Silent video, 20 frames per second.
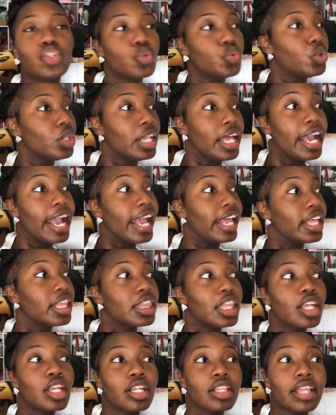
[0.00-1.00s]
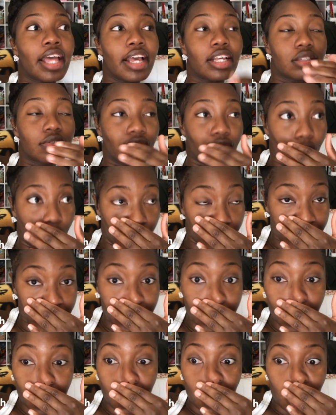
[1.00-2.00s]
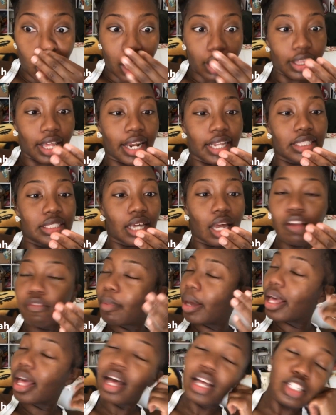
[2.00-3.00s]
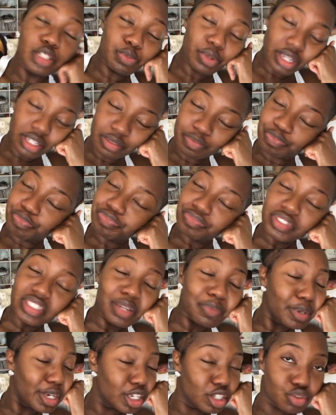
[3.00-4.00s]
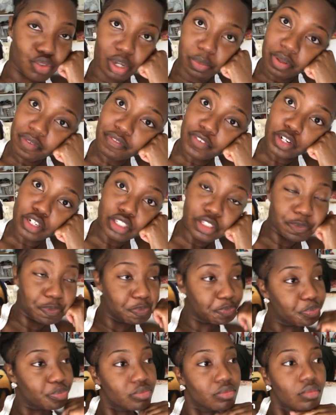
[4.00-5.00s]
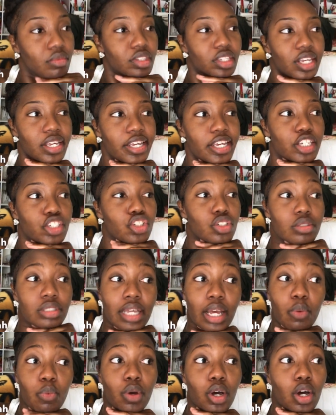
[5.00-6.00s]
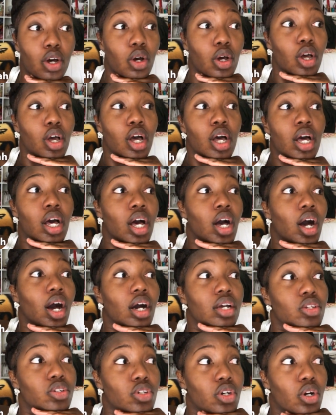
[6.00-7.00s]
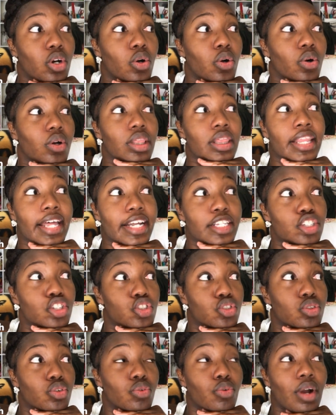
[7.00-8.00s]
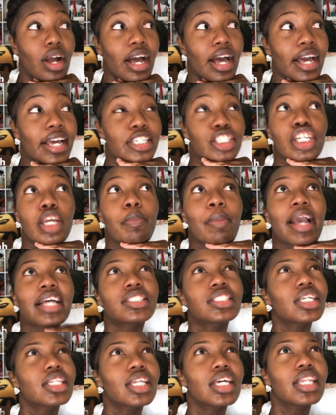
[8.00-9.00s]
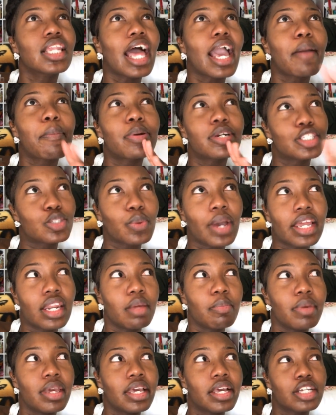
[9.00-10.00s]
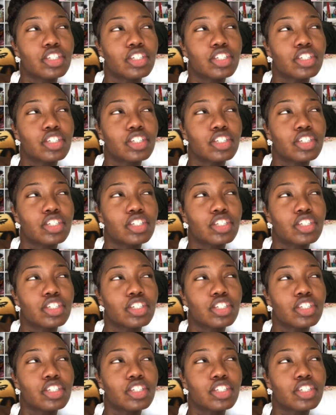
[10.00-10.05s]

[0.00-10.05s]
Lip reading: to let anything that is foreign, that is not of my husband, penetrate me first. And she was like, well, let's try. She basically like persuaded me,